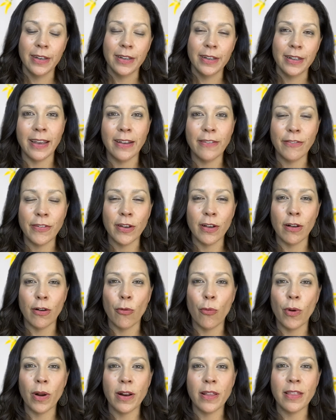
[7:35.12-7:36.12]
Danville.
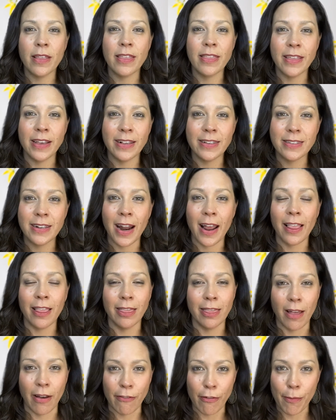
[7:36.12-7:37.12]
One of the things that I
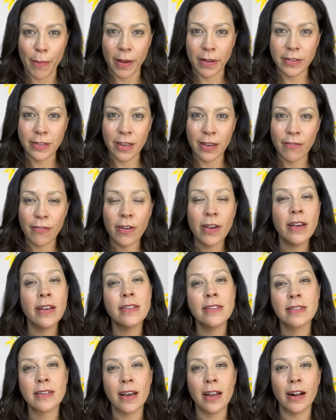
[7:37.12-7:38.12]
love about Danville is
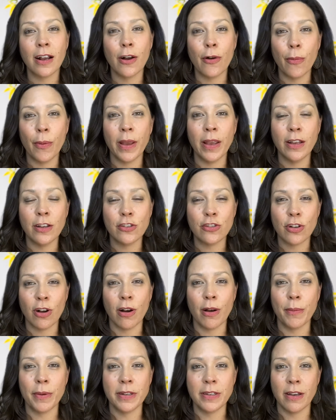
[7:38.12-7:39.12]
it's got a quaint,
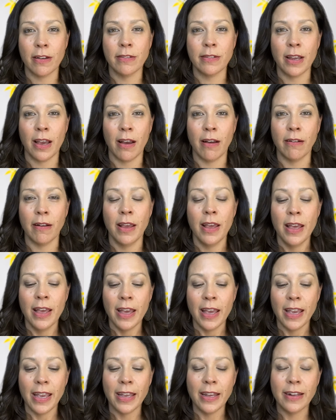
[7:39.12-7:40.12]
charming downtown.
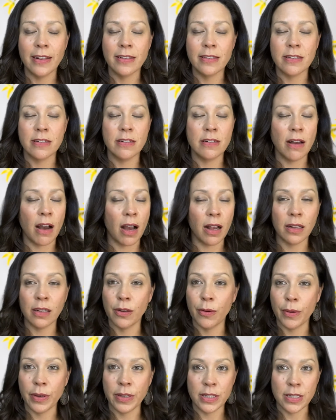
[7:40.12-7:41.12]
It is not
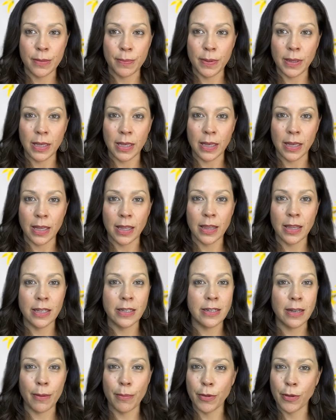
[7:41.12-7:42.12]
going to be the
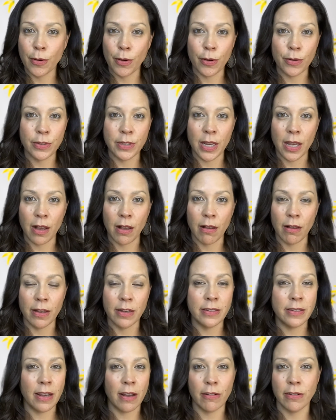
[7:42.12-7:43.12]
W Hotel in
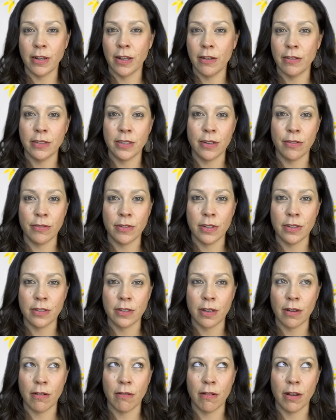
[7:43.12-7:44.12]
downtown San
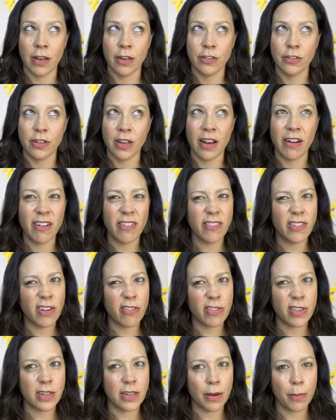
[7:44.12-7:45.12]
Francisco. Actually, I don't even know
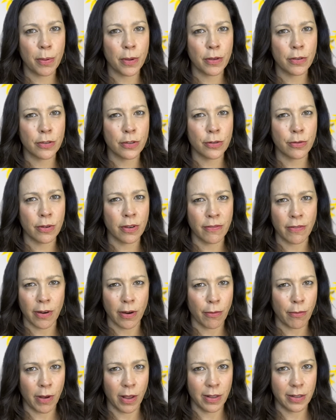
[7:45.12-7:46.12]
if the W is doing
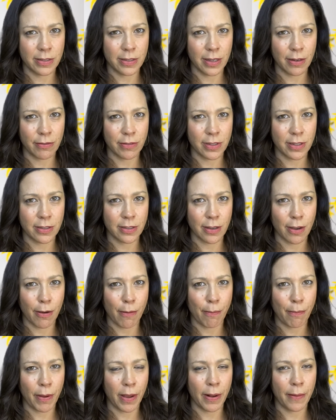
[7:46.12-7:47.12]
very well in San Francisco,
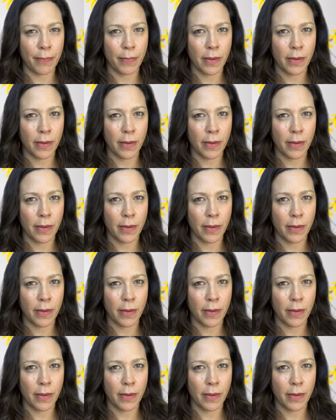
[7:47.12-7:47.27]
but